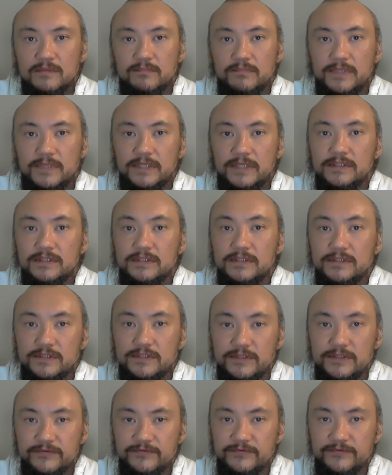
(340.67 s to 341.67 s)
but
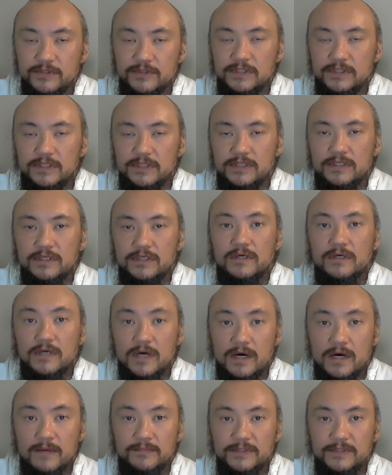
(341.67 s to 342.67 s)
indifferently,
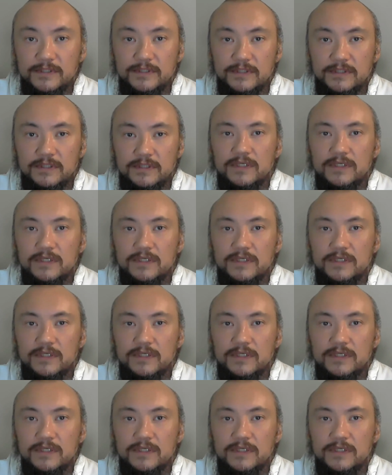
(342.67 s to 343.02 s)
calmly,